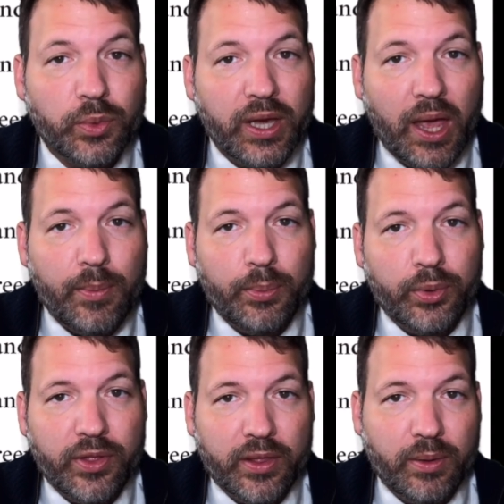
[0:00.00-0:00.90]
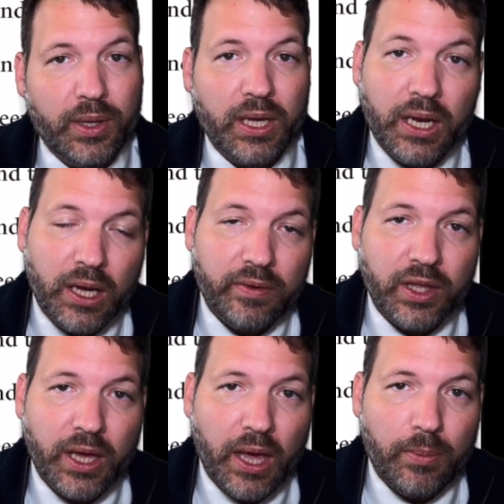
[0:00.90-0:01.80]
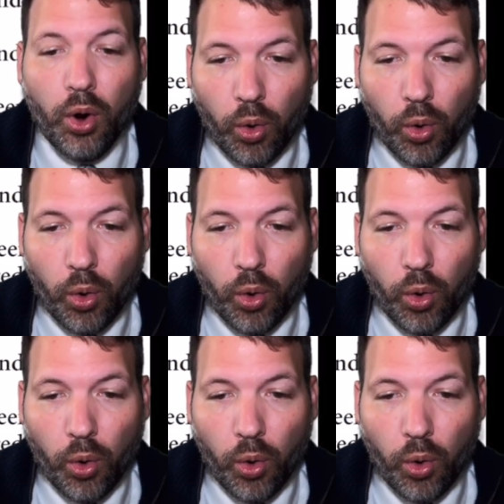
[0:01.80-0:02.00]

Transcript: we came up with at the beginning of the game